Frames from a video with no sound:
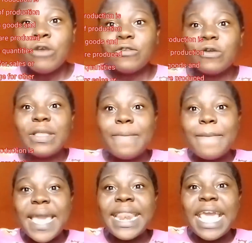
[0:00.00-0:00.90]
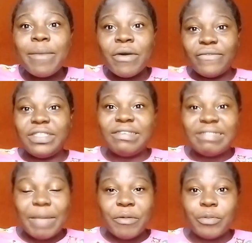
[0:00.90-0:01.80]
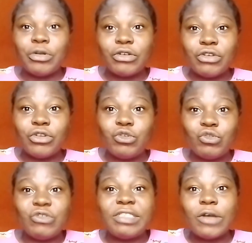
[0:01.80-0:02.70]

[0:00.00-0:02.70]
So the main aim of this type of production is to